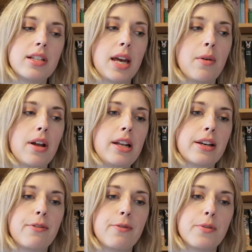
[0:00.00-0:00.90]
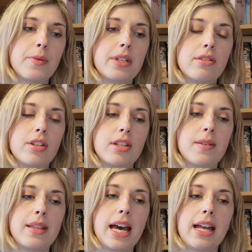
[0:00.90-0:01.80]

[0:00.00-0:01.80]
So I look forward to doing that.